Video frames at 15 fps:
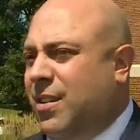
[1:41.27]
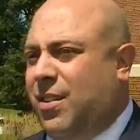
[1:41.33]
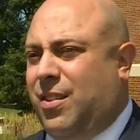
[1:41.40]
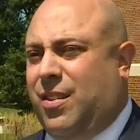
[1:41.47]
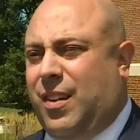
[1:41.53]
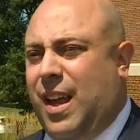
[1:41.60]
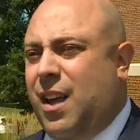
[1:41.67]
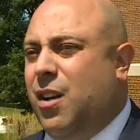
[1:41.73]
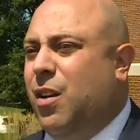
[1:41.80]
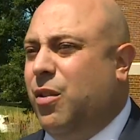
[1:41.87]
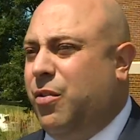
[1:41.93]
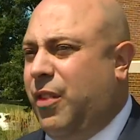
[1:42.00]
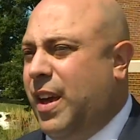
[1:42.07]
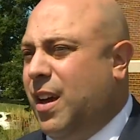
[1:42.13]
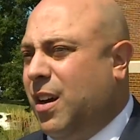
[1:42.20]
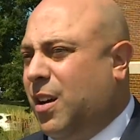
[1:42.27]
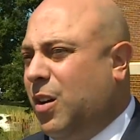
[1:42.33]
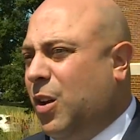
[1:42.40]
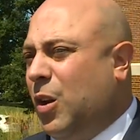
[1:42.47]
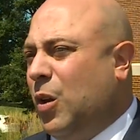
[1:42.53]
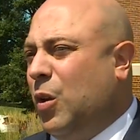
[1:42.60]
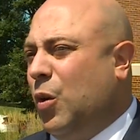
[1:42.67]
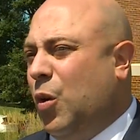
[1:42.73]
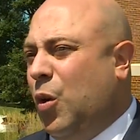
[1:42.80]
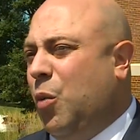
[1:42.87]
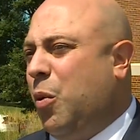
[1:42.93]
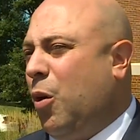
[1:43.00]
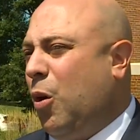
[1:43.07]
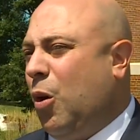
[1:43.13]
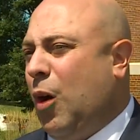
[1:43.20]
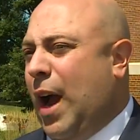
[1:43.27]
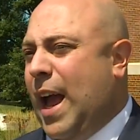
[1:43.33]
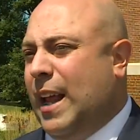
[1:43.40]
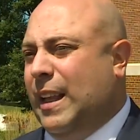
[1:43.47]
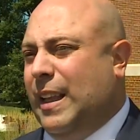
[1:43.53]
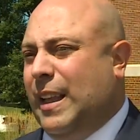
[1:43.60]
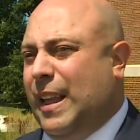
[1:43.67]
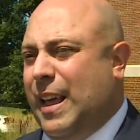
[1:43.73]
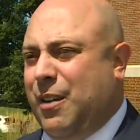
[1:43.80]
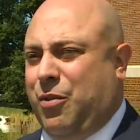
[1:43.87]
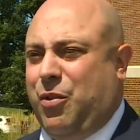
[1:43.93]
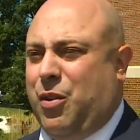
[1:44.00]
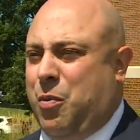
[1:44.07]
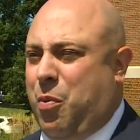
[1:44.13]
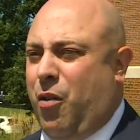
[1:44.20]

single vehicle Uber and Lyft